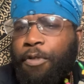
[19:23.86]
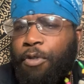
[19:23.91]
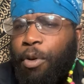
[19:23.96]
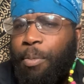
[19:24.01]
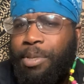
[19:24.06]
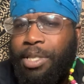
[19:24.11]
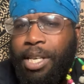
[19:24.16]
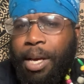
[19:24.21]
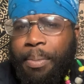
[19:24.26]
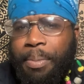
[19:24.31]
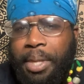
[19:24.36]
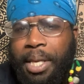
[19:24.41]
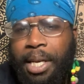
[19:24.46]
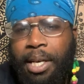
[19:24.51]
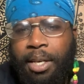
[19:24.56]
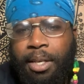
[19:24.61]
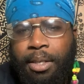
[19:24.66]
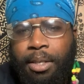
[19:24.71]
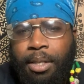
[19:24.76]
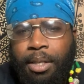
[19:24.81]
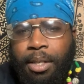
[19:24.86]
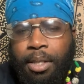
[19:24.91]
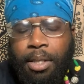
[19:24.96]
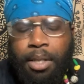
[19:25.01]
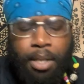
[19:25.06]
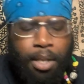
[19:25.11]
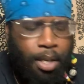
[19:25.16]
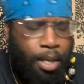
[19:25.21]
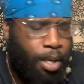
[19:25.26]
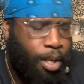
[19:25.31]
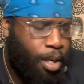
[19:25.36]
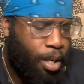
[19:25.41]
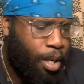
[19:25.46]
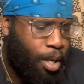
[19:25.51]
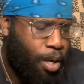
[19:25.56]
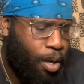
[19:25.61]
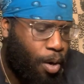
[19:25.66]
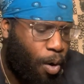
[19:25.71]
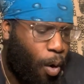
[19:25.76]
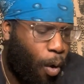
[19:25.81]
from something
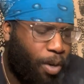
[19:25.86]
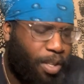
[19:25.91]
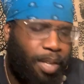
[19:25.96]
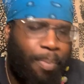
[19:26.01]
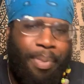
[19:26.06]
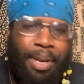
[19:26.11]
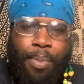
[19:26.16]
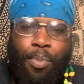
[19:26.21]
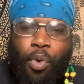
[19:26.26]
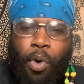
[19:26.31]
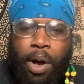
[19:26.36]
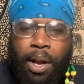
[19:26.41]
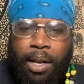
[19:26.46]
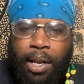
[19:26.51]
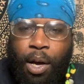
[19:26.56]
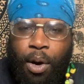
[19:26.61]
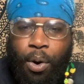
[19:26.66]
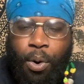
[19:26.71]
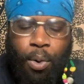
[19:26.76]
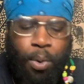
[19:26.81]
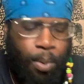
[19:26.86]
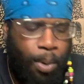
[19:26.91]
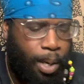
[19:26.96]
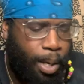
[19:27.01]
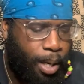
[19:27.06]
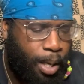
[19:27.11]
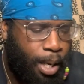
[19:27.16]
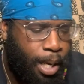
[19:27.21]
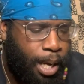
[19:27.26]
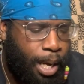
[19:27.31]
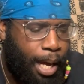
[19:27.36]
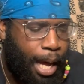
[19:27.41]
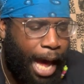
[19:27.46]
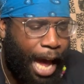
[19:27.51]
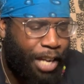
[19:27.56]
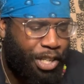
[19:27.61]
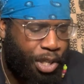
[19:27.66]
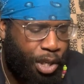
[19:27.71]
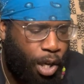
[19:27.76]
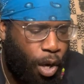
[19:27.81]
or to be more alone
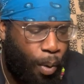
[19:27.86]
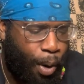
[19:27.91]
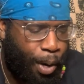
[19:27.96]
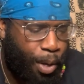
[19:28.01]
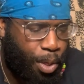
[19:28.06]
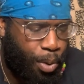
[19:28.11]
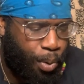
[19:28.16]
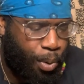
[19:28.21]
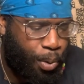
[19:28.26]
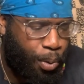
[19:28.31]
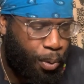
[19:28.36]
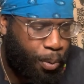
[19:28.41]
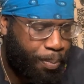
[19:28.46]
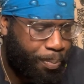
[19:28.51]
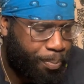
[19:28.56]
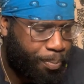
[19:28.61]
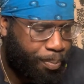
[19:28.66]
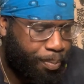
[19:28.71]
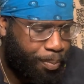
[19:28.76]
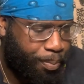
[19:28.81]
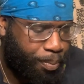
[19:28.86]
as you're going through.